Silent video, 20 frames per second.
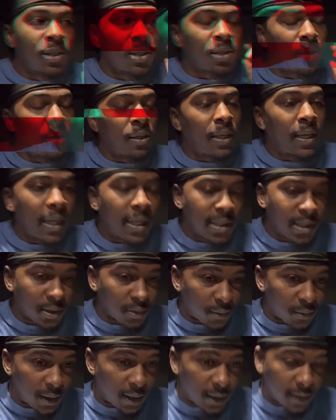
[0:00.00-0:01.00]
So guess
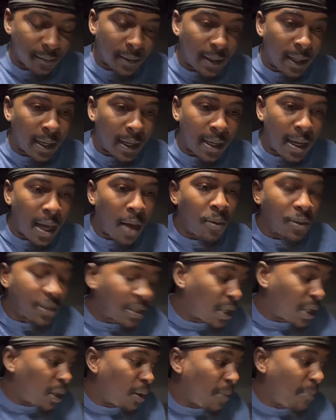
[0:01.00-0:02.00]
what, man? I was
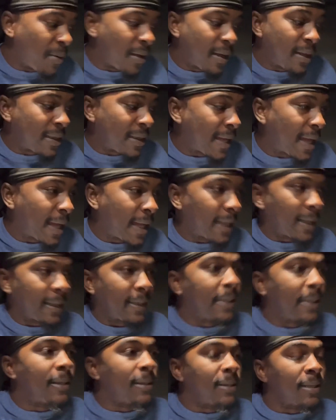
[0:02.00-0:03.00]
hoping that
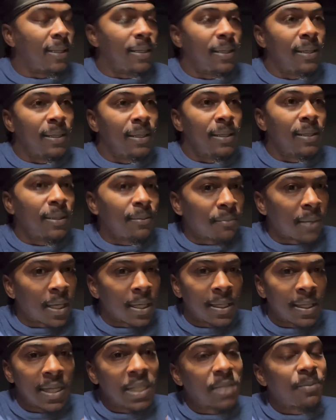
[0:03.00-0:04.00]
the my
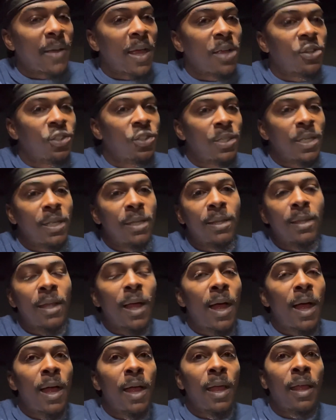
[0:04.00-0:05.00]
dispatcher didn't
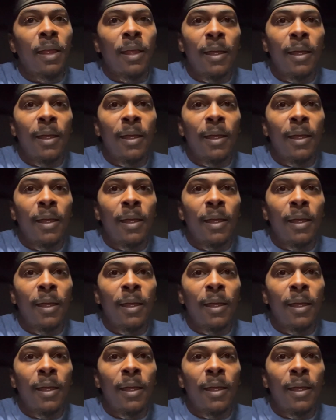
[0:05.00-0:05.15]
lie,